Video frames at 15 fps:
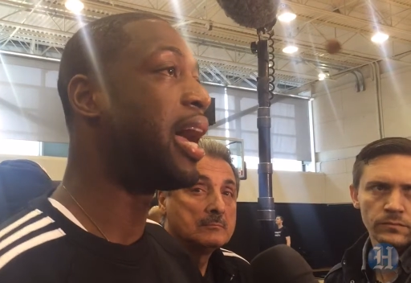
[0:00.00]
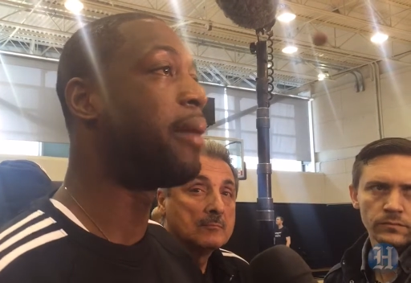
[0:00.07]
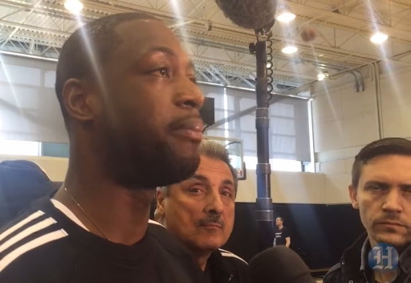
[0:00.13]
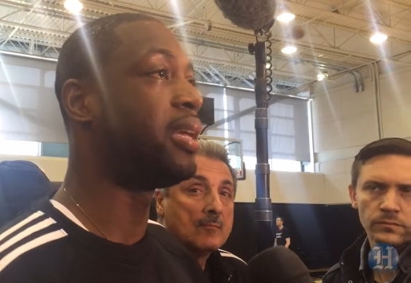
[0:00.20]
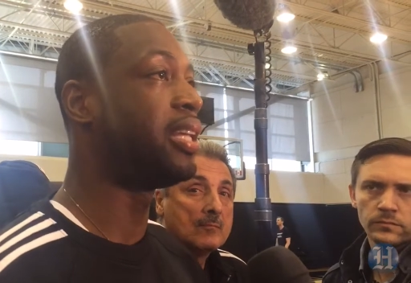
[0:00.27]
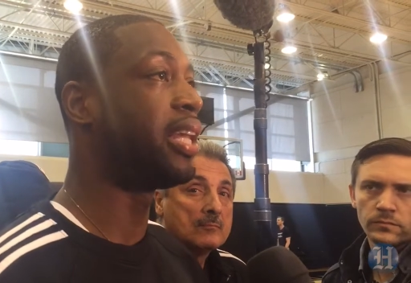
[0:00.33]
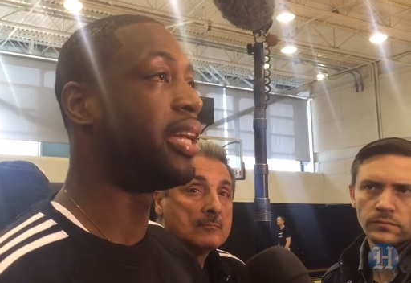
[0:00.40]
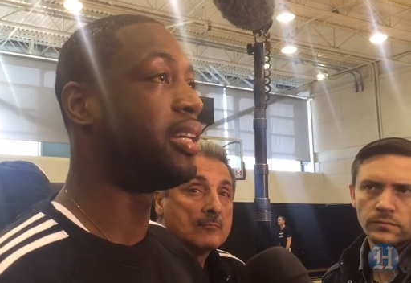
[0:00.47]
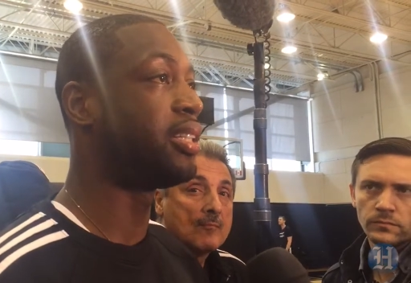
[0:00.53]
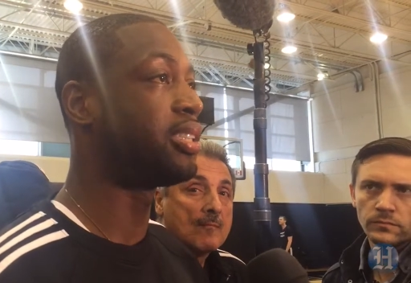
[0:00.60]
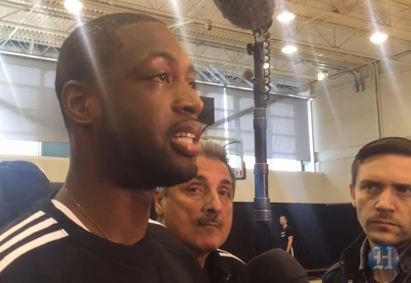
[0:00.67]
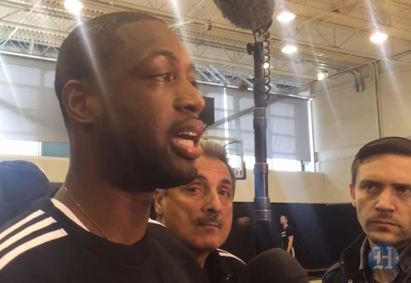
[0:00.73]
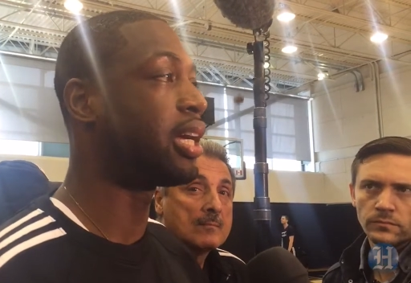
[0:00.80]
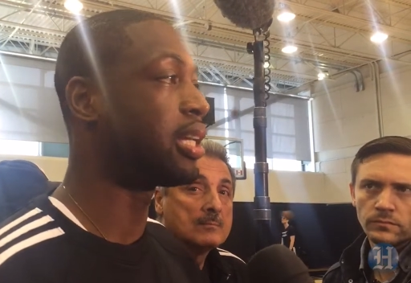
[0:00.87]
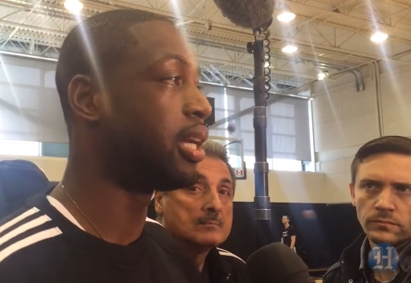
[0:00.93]
Speaker 1: not be late in the
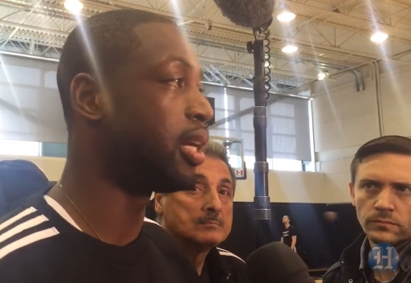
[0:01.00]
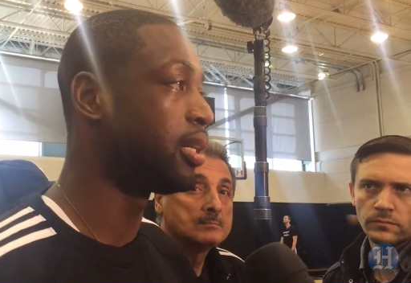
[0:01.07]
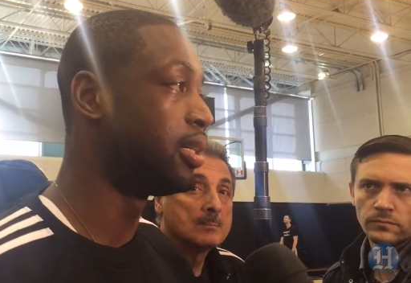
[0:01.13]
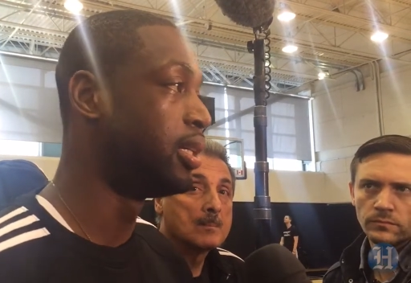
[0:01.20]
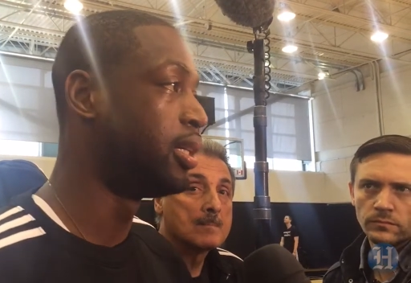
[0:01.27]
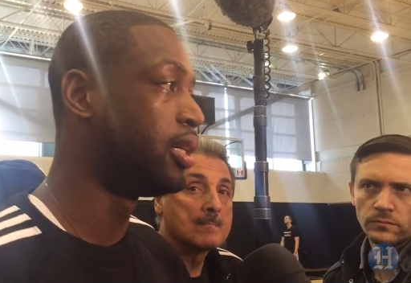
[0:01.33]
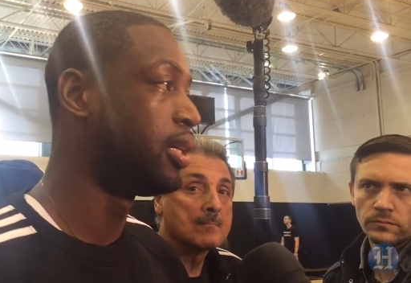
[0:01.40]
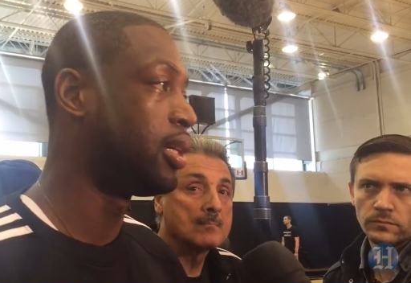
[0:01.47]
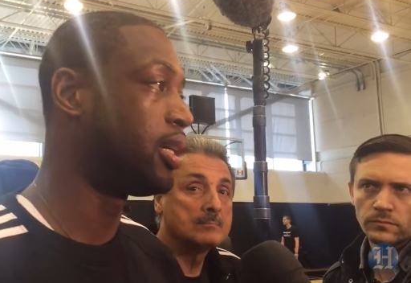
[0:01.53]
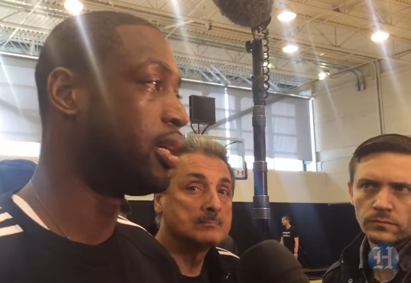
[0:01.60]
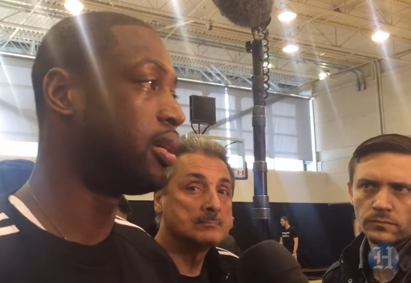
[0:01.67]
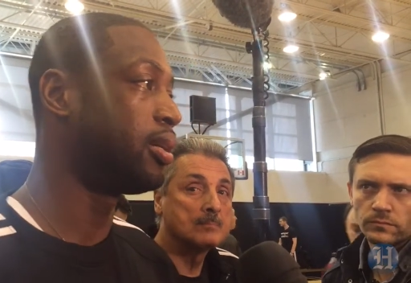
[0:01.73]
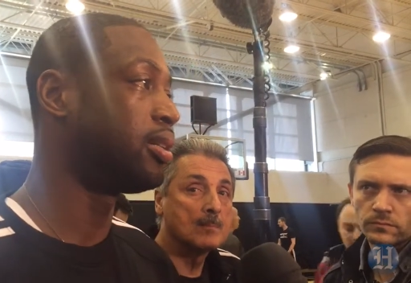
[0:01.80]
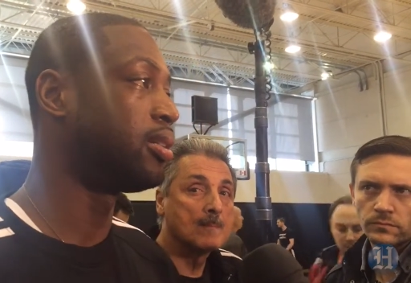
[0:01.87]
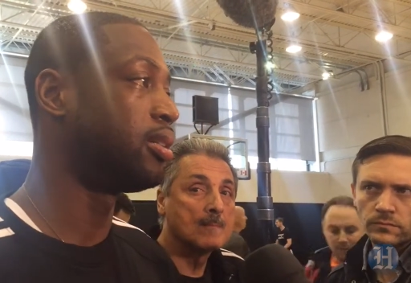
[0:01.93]
shot clock.
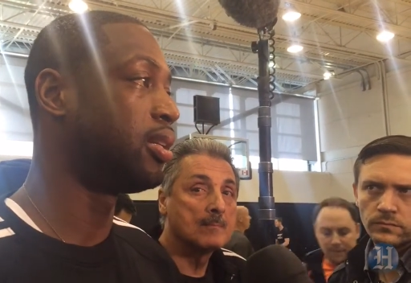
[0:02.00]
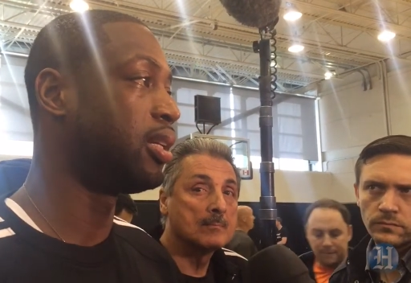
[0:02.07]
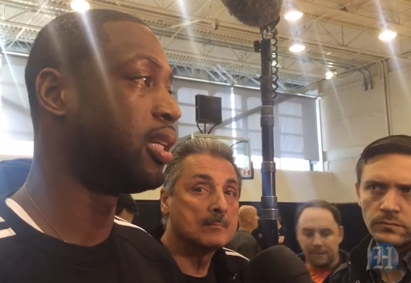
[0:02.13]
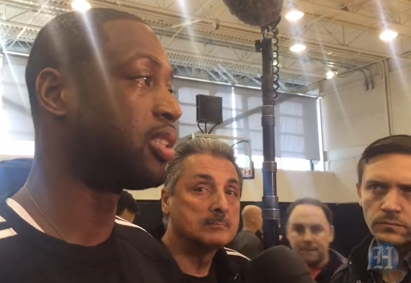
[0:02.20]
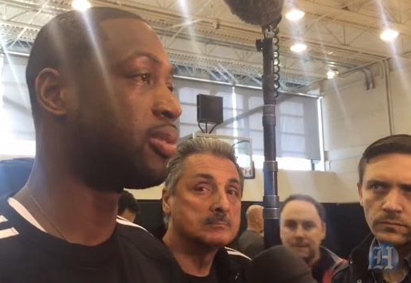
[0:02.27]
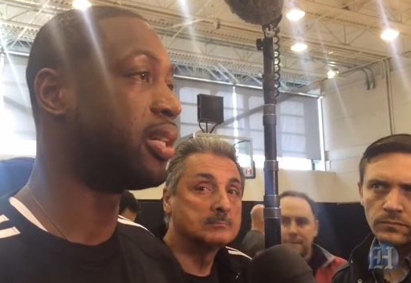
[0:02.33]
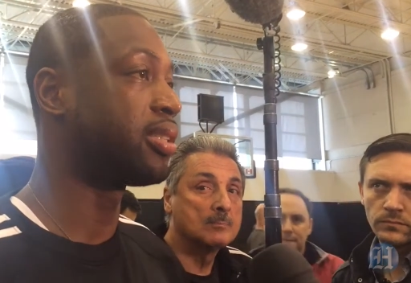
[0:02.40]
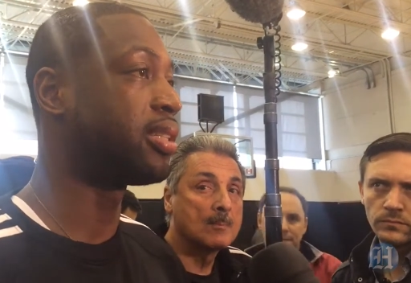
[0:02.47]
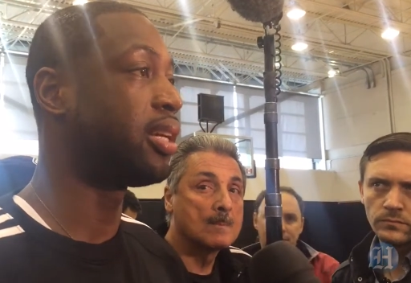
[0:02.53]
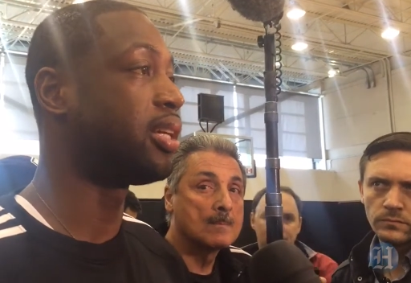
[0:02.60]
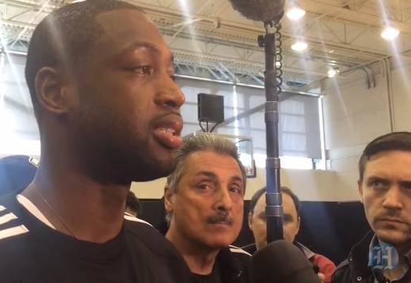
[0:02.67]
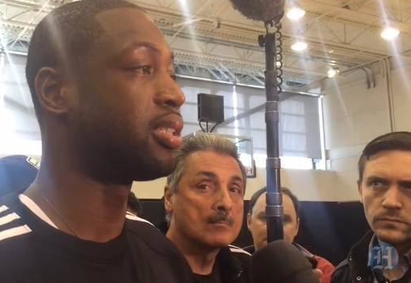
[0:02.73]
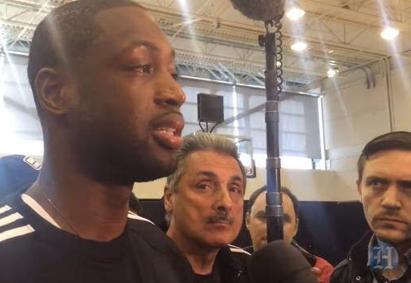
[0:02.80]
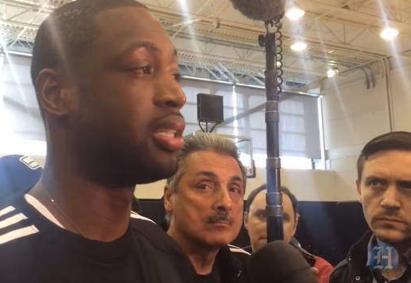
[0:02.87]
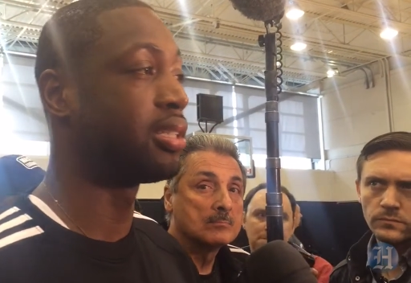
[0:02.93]
Um, that's why I say
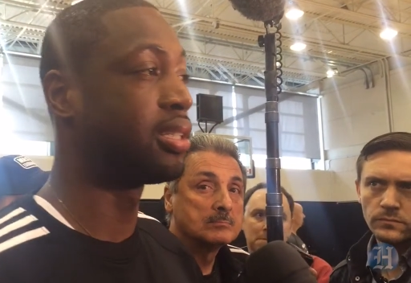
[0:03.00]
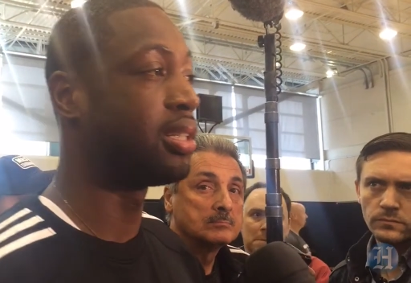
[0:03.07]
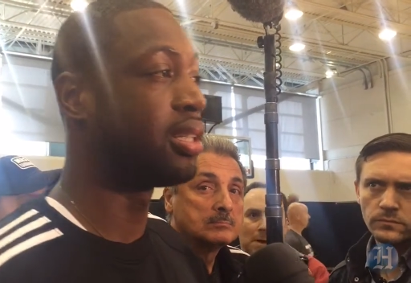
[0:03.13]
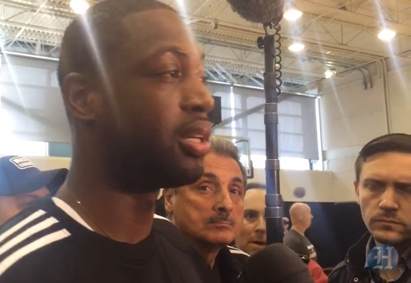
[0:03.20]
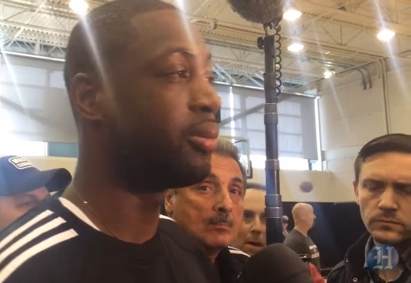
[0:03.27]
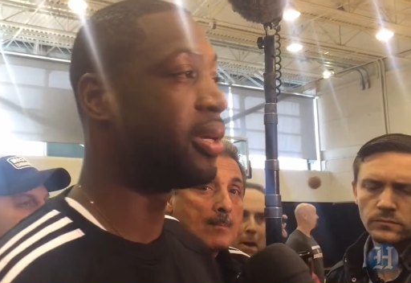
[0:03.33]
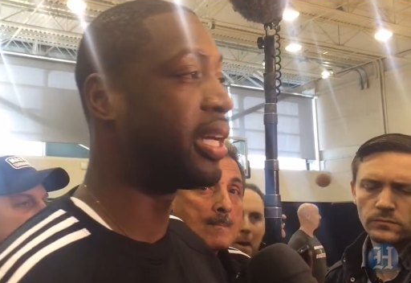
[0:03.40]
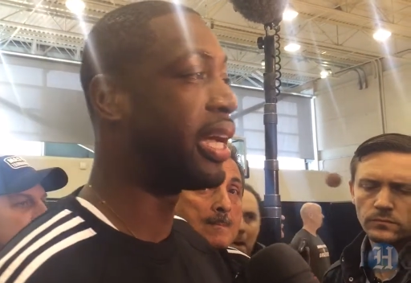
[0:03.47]
it's, it's, good that we